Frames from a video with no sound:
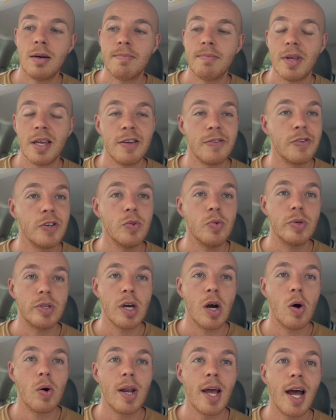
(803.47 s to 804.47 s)
if you
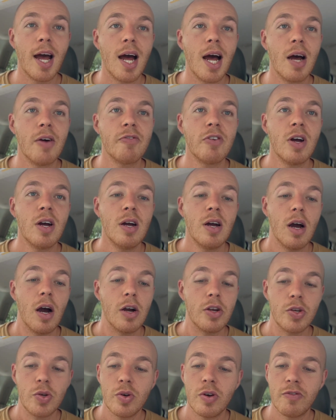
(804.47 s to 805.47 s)
don't have a
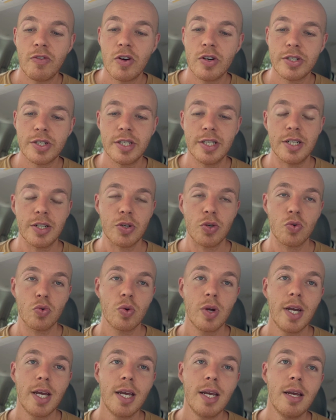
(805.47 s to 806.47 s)
university
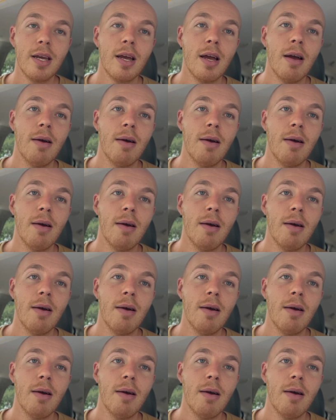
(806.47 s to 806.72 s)
degree,